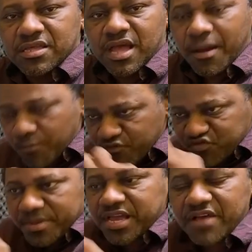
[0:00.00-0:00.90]
and move
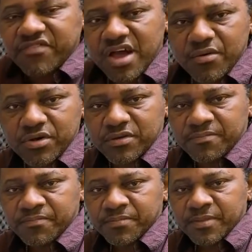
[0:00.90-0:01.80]
Jamaica forward.
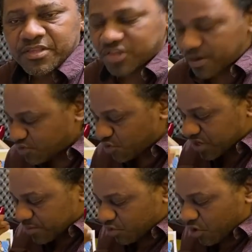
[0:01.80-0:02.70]
So them know when
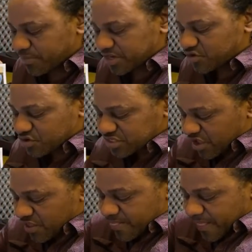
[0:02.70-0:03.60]
them come, they know it's
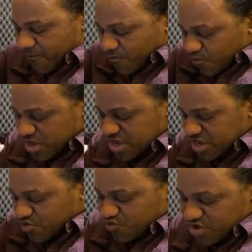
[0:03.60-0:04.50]
a, a
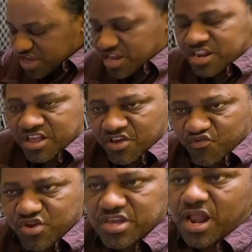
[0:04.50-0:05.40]
real, real,
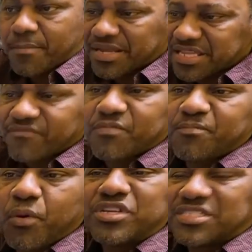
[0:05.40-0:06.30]
real, I'm at a
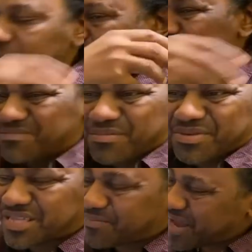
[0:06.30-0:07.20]
police department. I
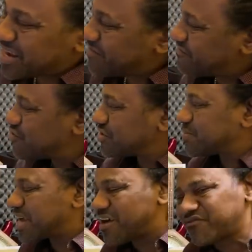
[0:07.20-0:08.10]
stop calling it force
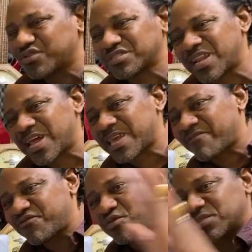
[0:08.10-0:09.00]
because force I like a
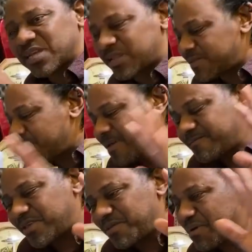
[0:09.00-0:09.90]
force and
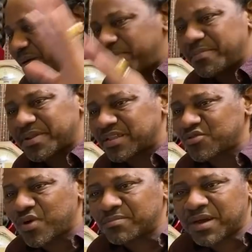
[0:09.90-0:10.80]
think on people that do
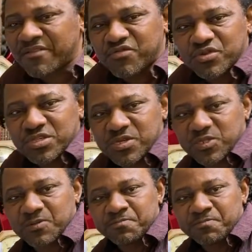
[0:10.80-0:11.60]
want bag of foolishness.